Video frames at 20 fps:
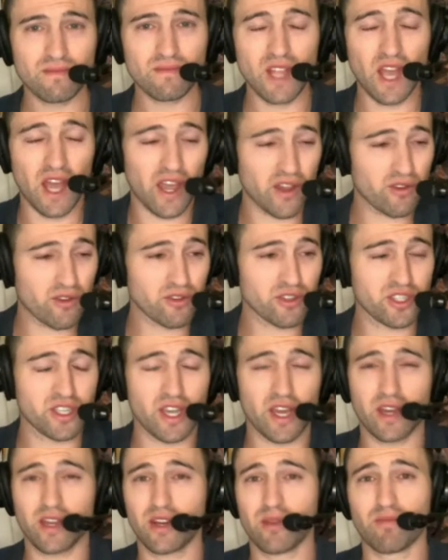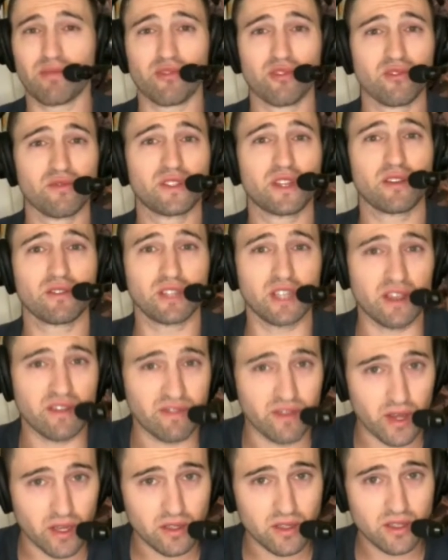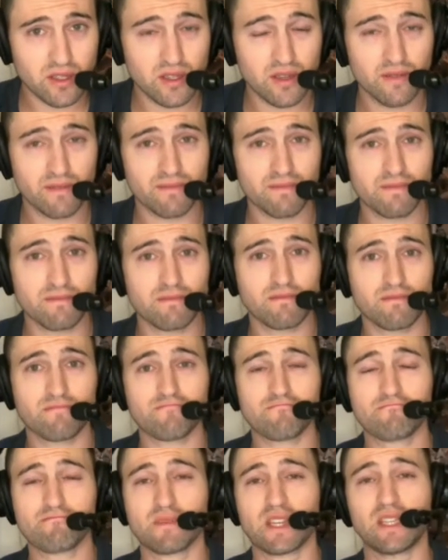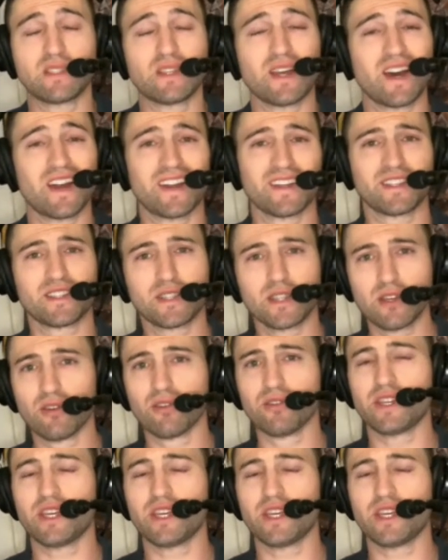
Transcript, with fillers: I understand it improves their defense. He's not as skilled